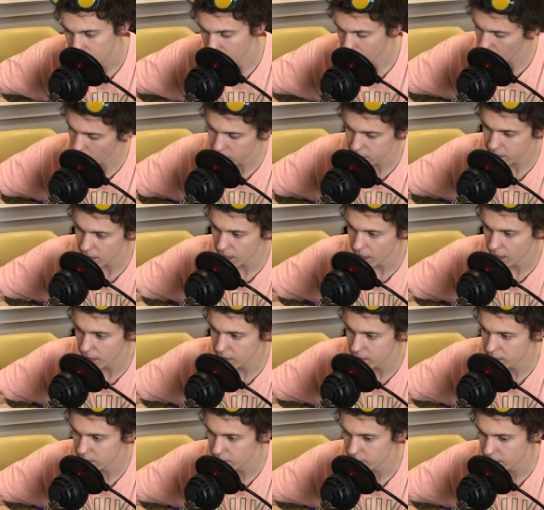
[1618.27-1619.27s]
No, it's not,
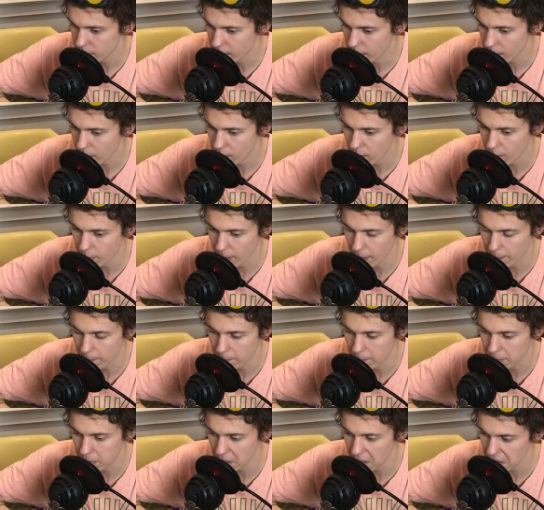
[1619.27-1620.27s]
because it's like, oh, my
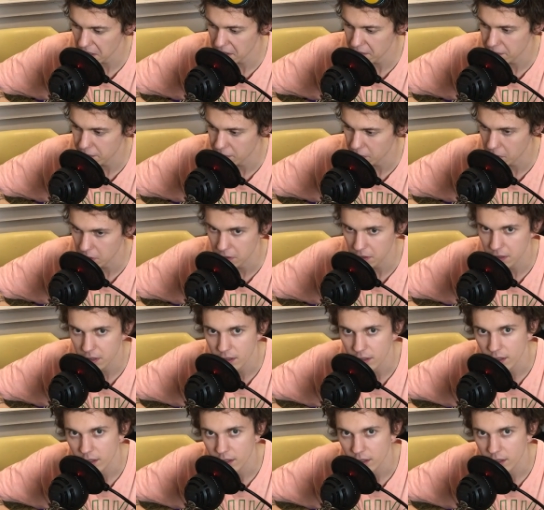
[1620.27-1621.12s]
bloody foot.